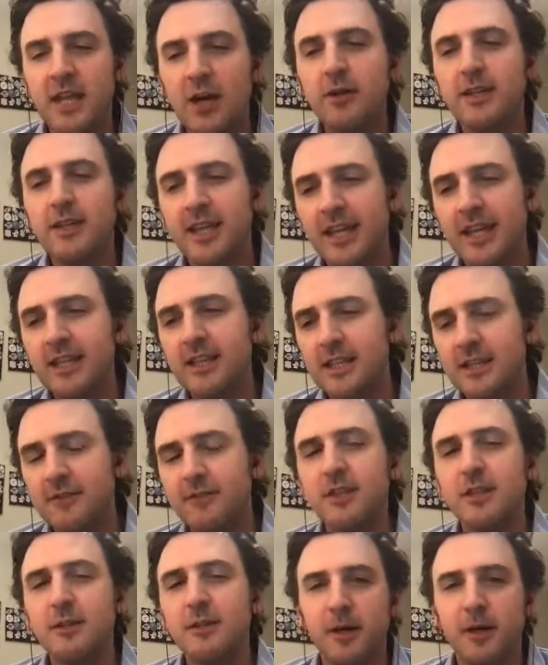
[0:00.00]
now he can
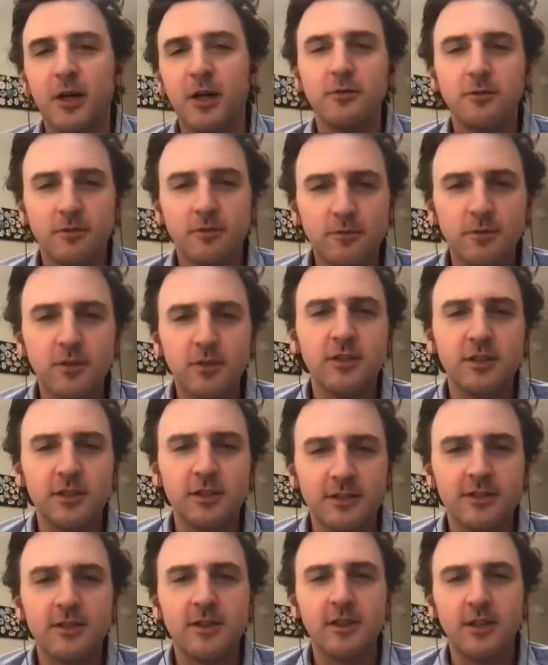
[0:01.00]
live in the boat, which
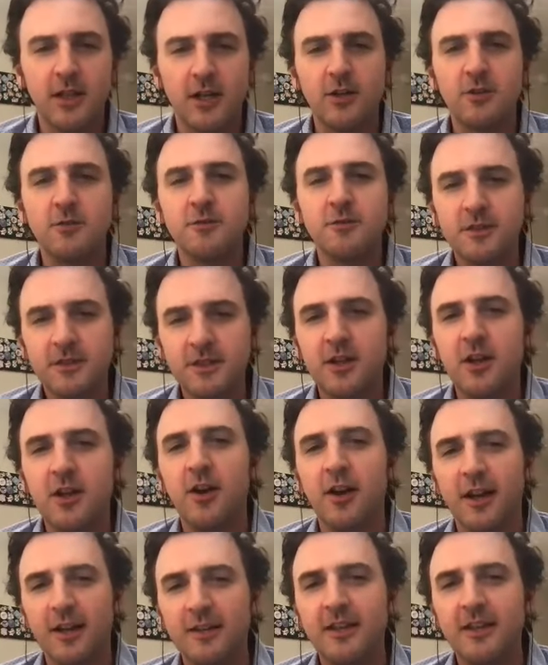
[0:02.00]
is, you know, it's all
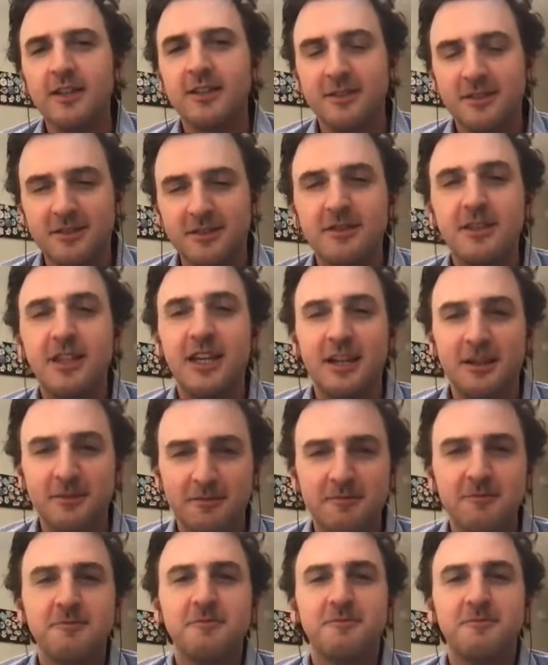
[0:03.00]
right. That's yeah.